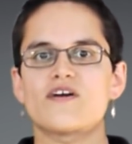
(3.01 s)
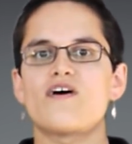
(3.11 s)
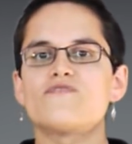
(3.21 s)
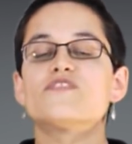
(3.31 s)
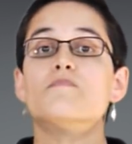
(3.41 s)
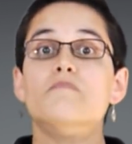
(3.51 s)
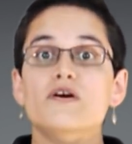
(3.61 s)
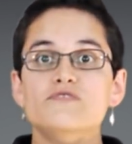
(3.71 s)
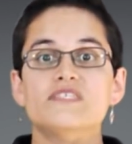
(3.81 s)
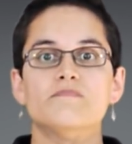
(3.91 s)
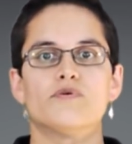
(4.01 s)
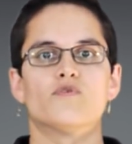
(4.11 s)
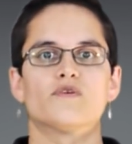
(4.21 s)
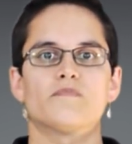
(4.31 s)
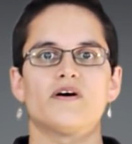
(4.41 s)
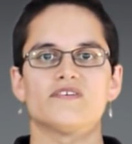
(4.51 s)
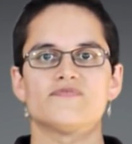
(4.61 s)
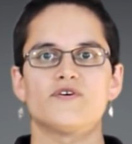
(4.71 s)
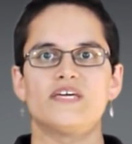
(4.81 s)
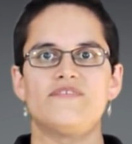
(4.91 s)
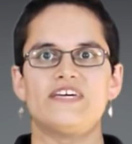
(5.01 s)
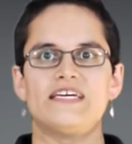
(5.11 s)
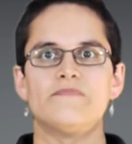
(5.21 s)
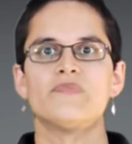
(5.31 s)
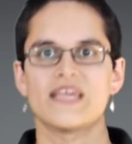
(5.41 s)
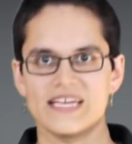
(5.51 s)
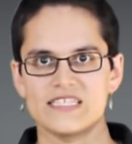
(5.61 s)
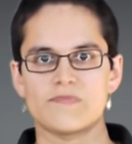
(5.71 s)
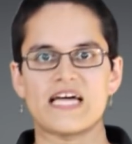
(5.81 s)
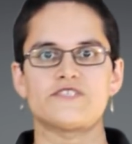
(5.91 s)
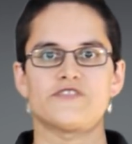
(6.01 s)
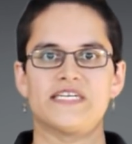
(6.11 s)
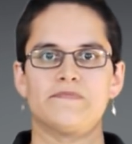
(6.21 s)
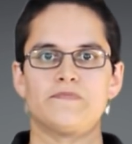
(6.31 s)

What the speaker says: after the most important part of your EV, its battery.